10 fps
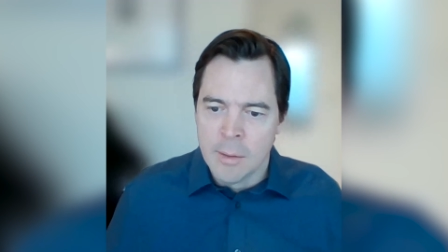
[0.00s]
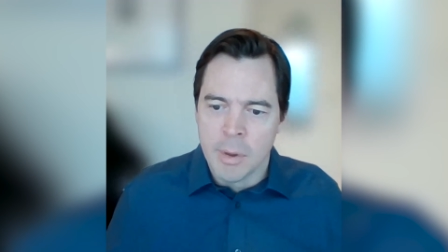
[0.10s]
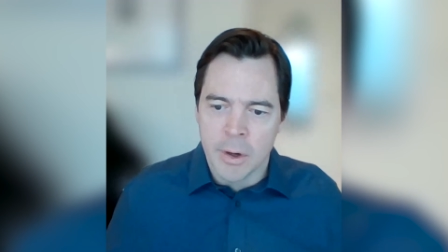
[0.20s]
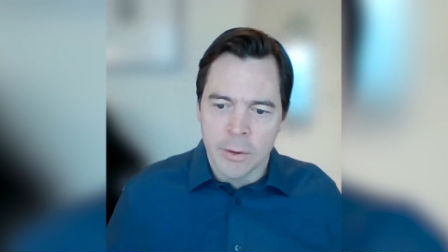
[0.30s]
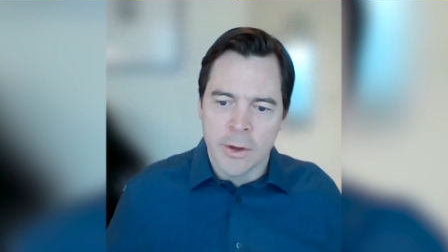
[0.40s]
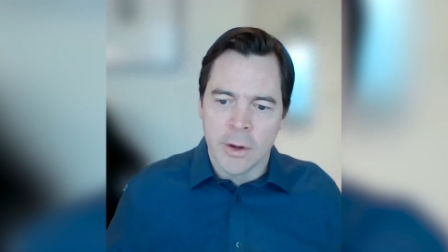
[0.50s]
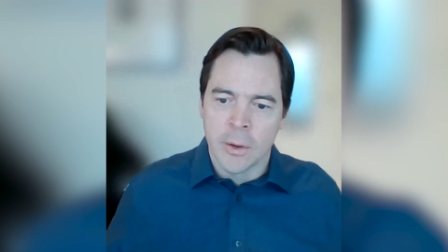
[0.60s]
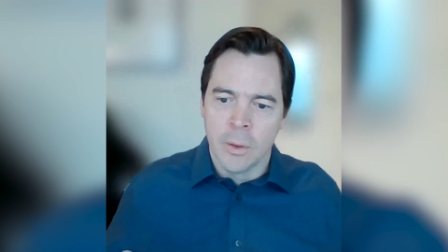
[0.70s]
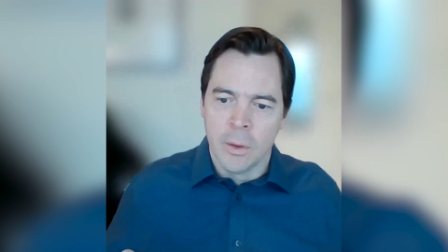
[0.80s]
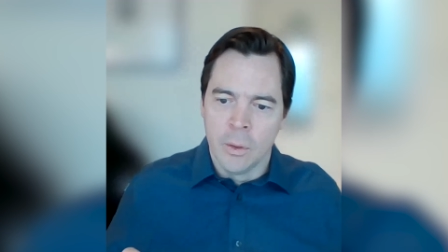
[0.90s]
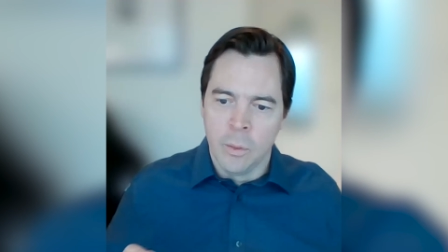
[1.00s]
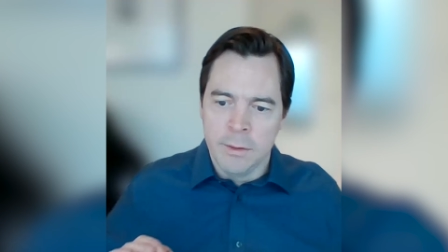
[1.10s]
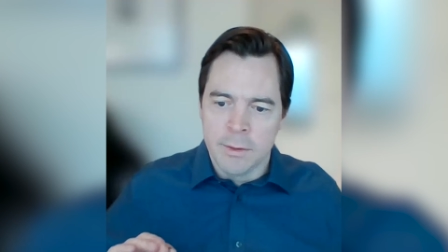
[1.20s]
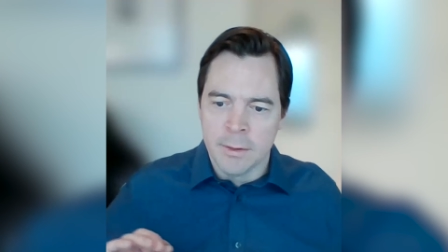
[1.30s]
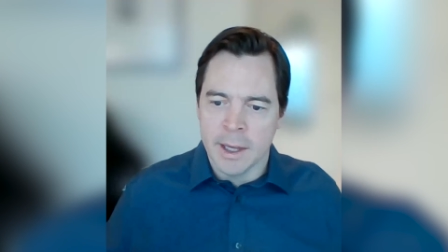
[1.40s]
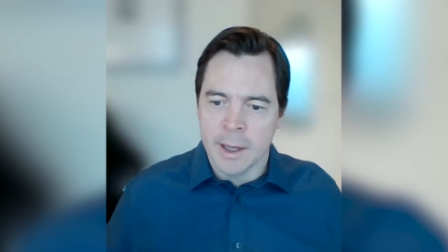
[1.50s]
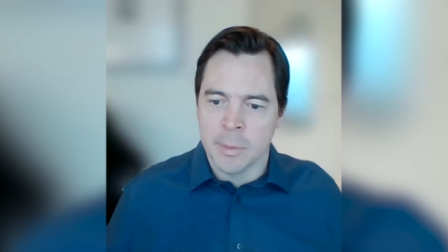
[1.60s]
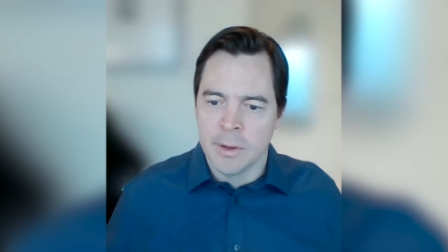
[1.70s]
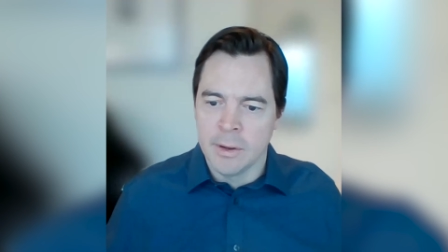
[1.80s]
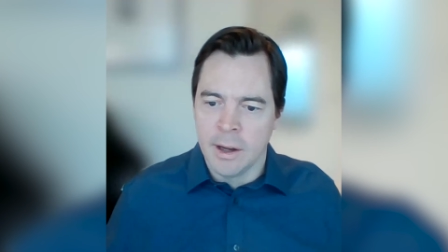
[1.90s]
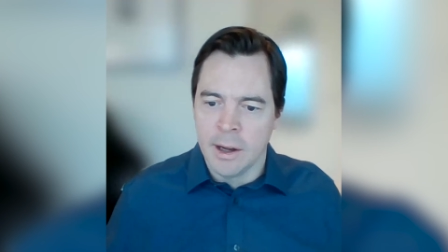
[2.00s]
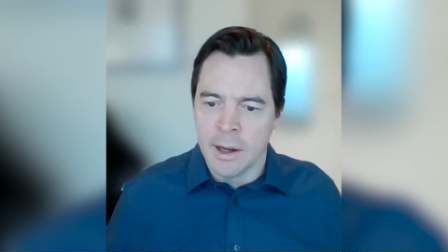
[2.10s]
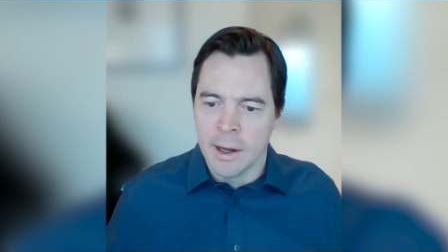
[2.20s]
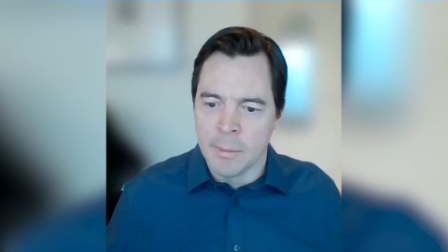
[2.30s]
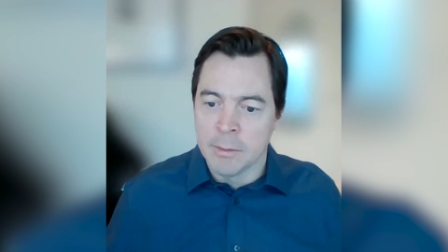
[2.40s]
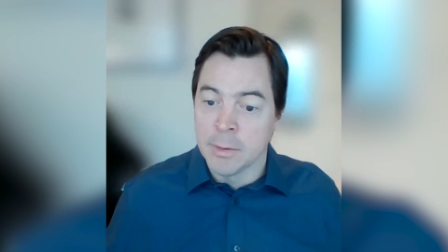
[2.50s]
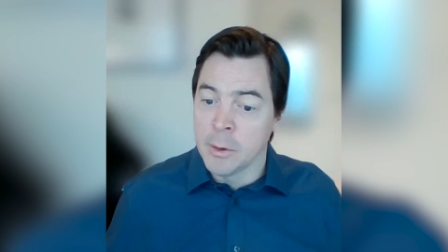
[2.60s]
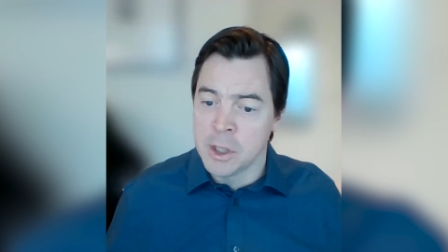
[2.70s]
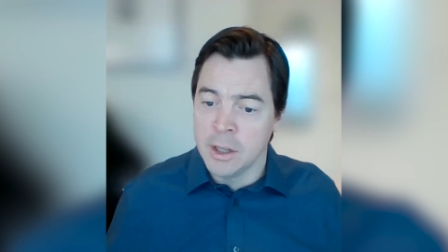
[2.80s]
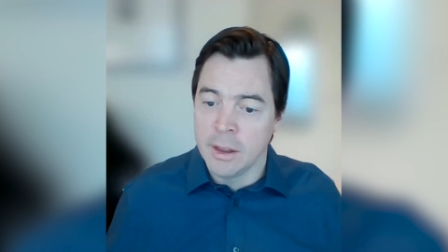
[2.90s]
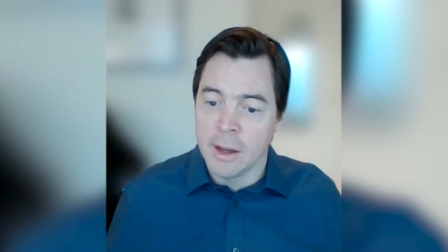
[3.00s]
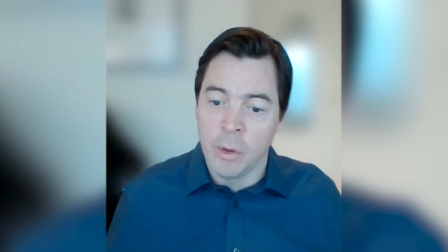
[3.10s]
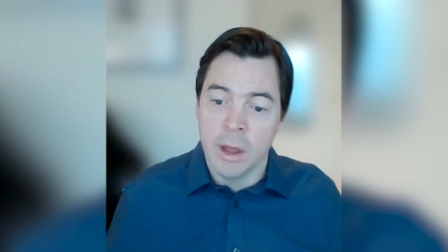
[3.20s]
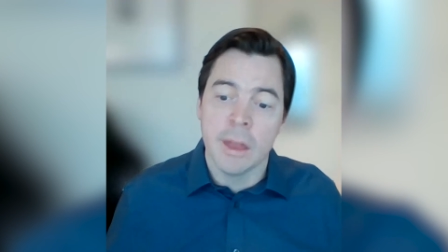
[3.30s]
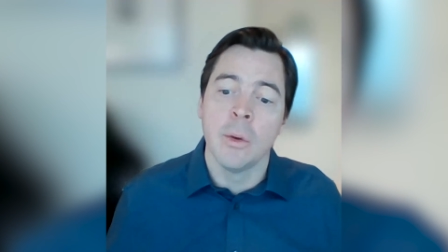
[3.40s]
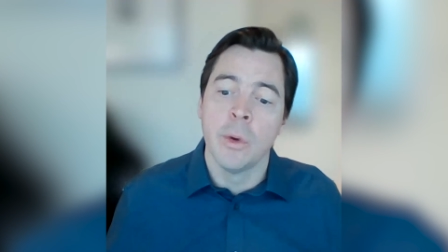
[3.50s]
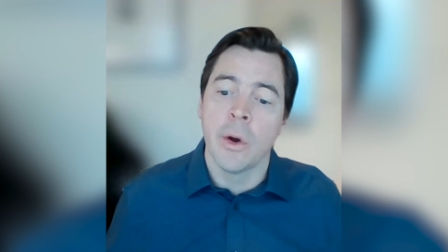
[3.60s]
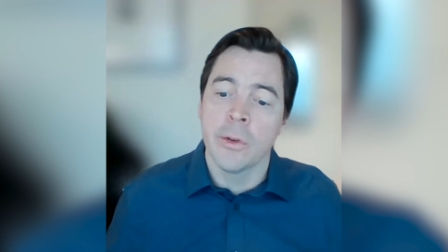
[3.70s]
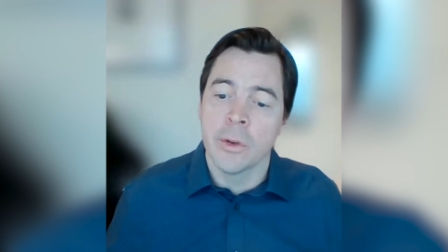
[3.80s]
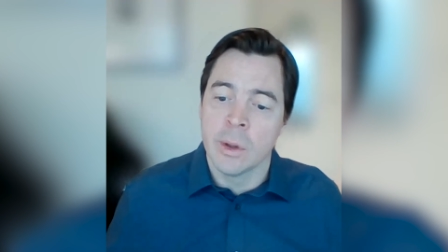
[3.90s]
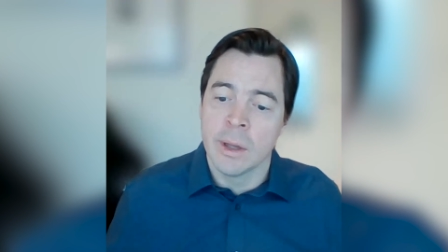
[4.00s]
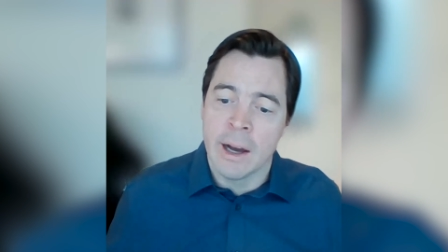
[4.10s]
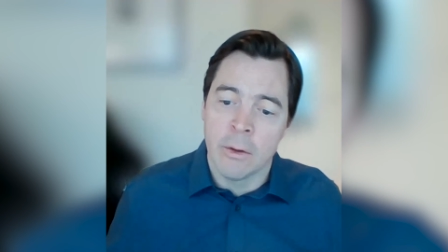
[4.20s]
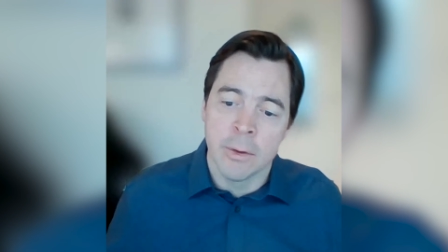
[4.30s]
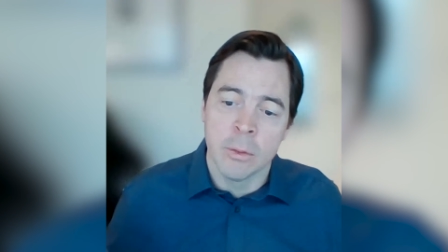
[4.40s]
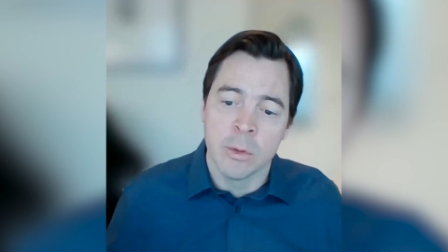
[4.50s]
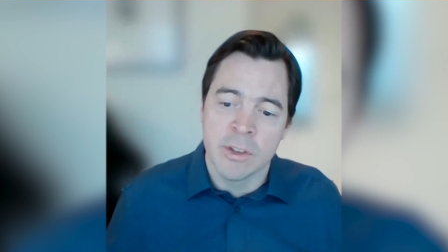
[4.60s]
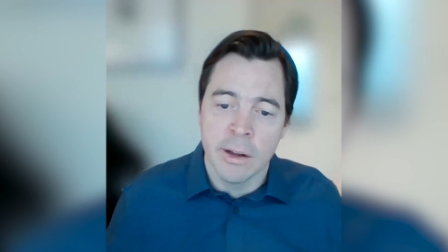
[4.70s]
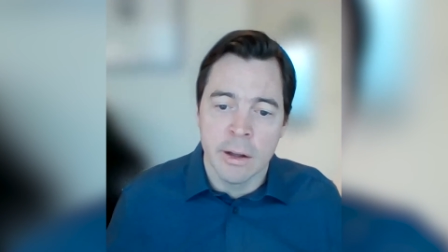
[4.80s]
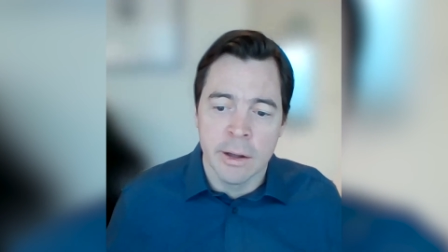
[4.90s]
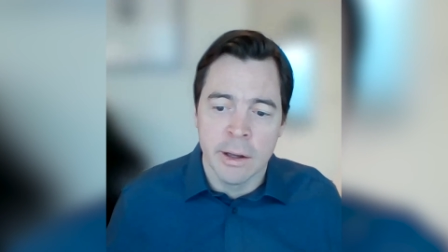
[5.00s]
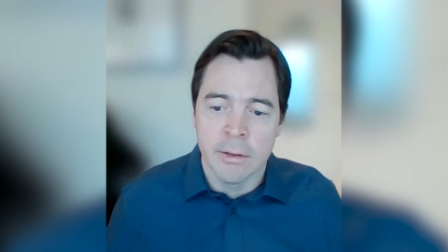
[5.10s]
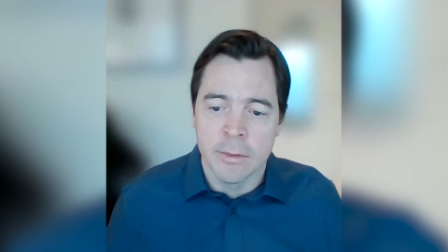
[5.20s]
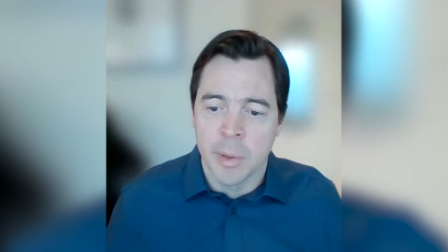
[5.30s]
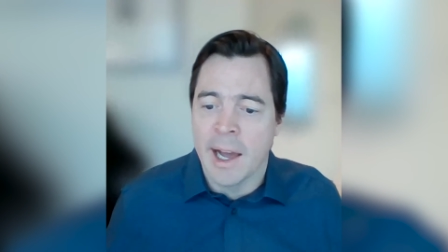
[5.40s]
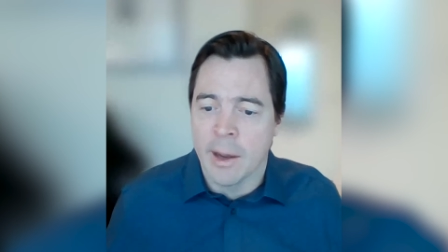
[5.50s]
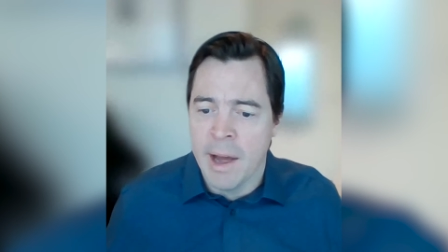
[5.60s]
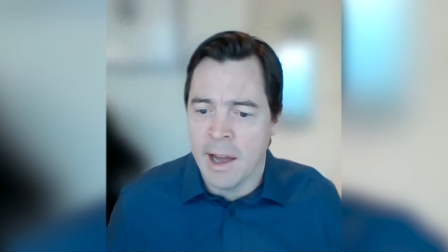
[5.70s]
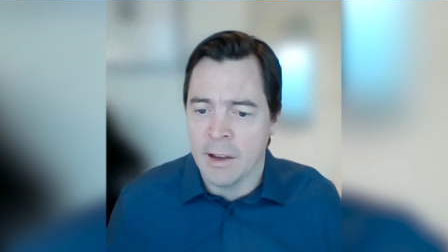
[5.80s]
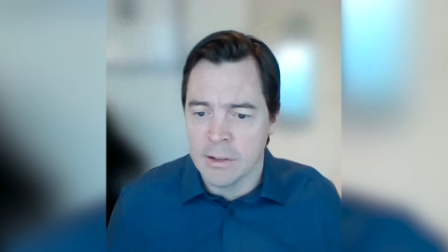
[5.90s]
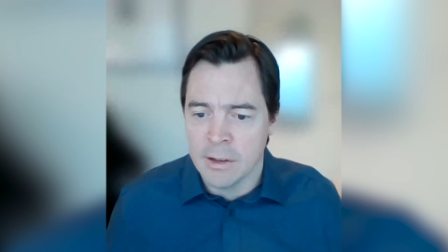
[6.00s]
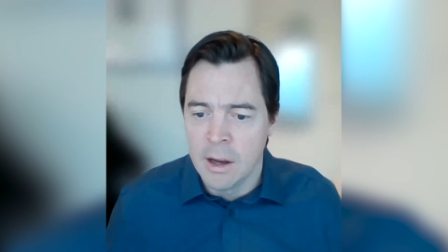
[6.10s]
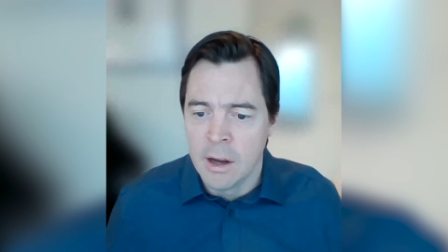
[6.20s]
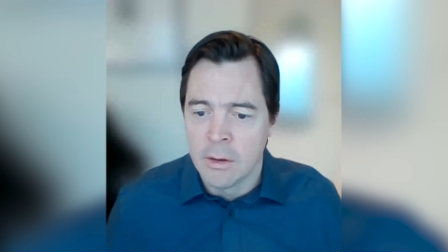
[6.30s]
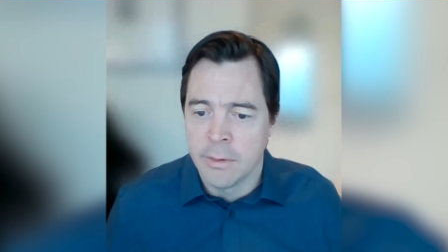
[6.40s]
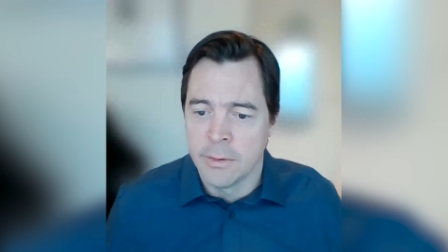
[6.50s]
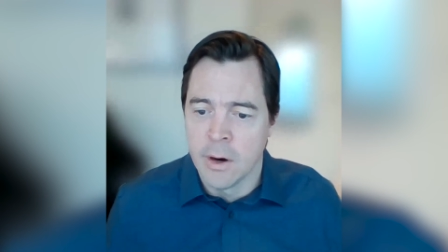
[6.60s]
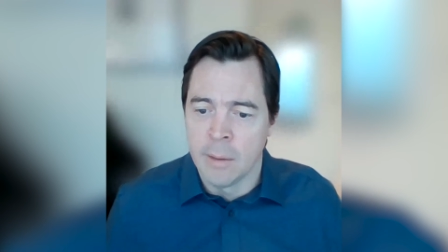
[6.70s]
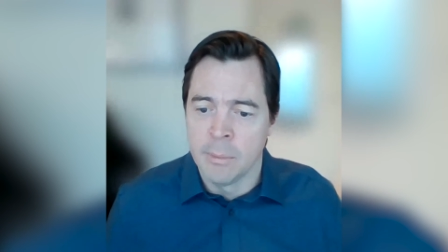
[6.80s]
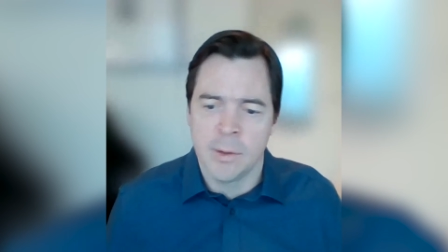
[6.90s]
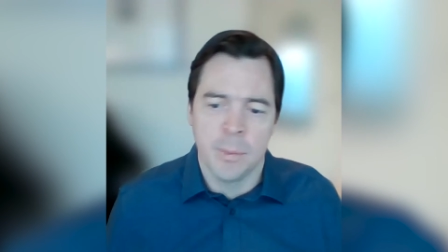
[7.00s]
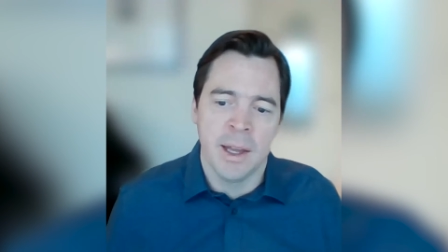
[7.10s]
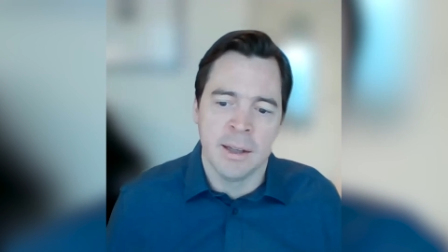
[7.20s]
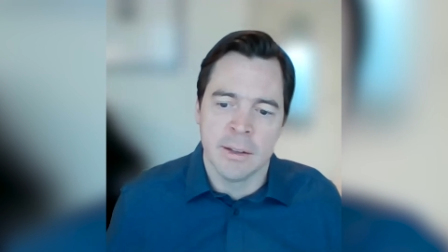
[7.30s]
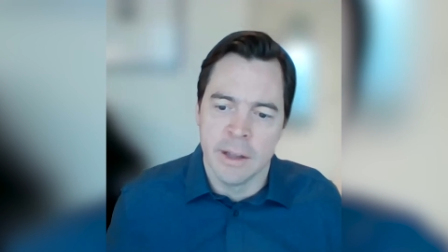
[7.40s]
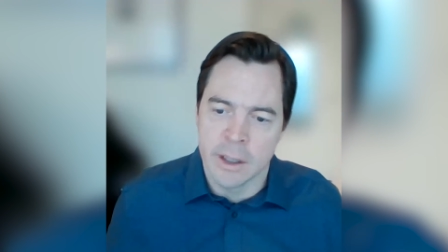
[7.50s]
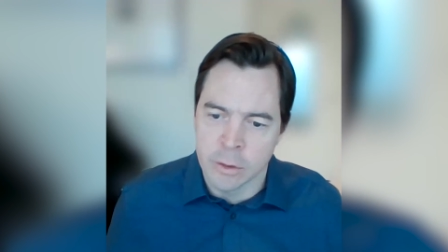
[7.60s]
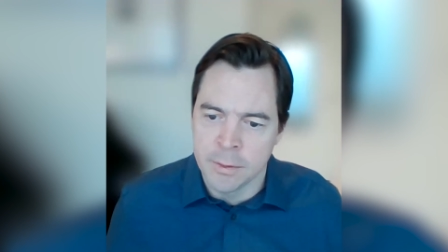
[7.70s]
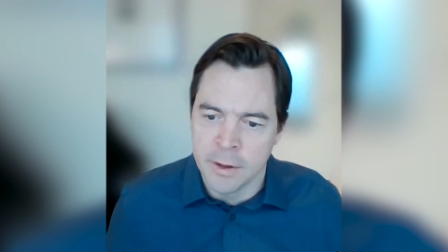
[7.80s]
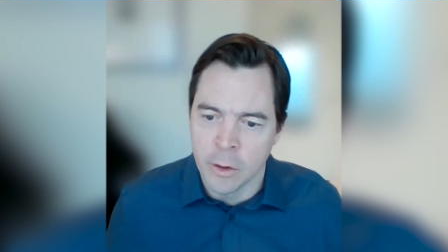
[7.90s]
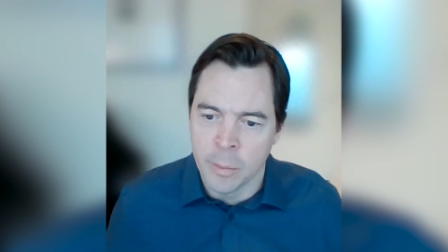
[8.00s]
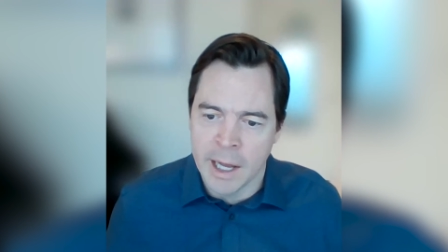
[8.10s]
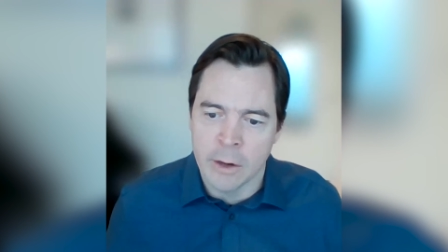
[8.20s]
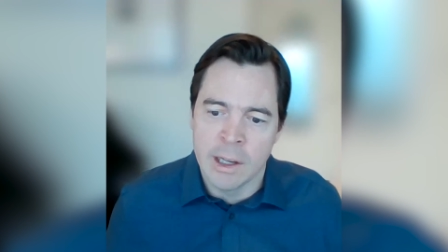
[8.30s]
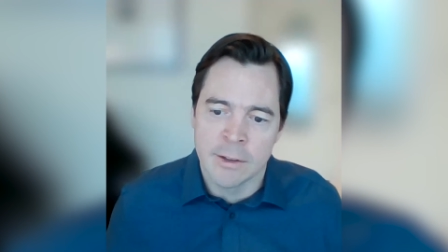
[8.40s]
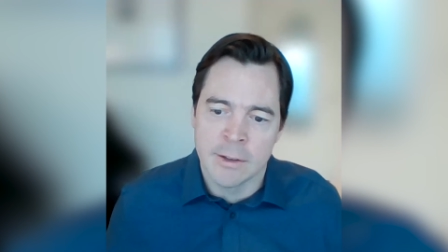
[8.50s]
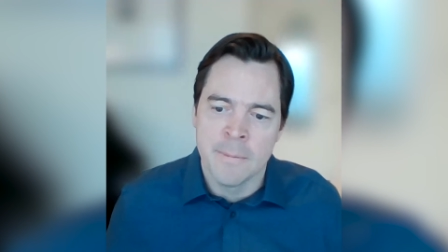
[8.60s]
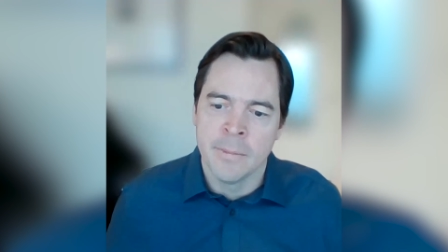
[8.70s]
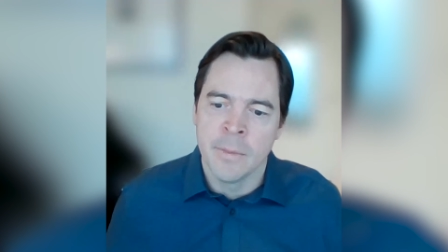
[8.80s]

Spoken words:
but also we've developed a flow sheet that we think would also allow for the recycling of black mass from spent electric vehicle batteries.